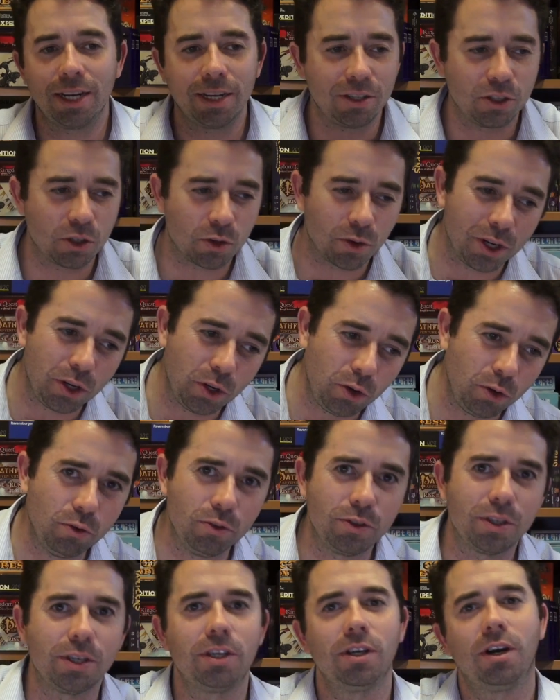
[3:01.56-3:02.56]
it, so I
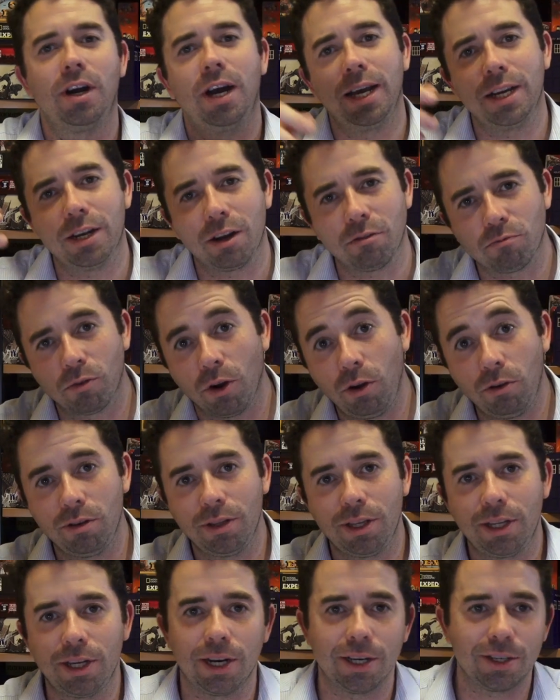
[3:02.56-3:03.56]
lose a die, and I
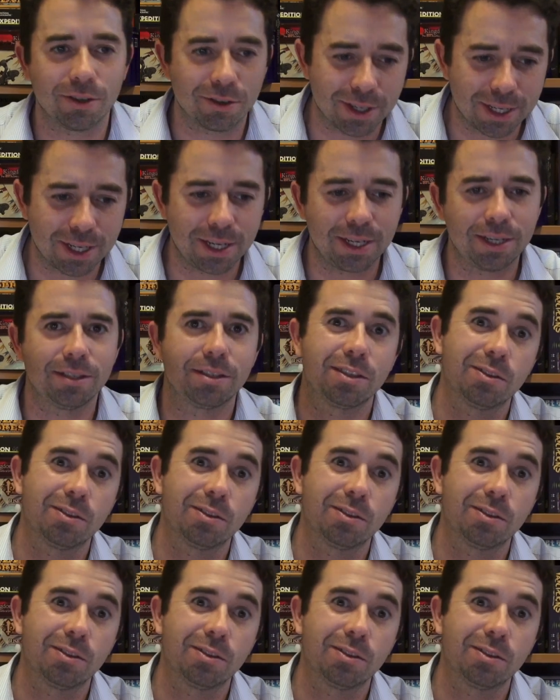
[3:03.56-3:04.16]
roll and I don't get it,